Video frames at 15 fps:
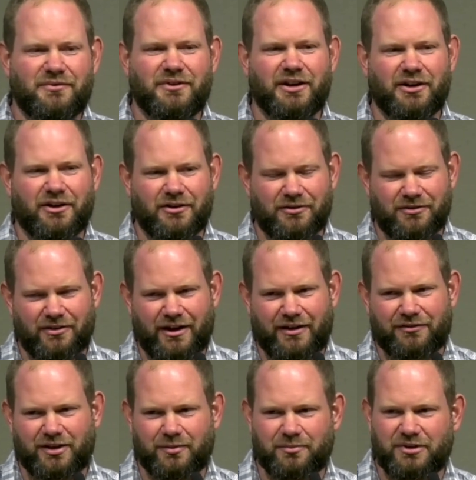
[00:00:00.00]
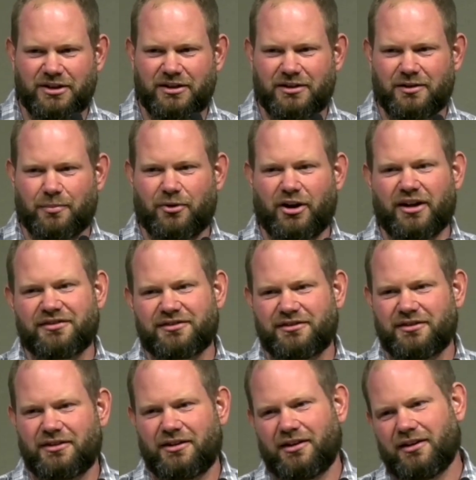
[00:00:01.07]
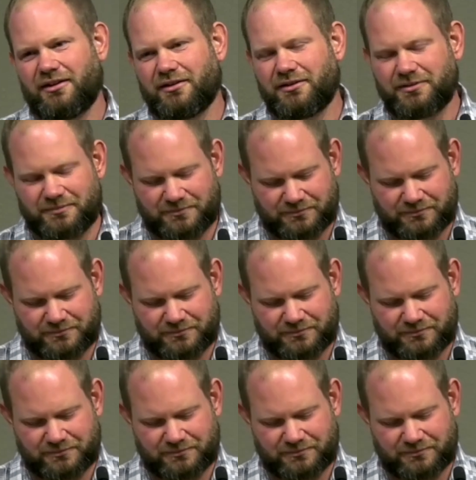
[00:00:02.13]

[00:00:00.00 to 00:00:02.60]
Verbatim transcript: that are left empty and depressed. And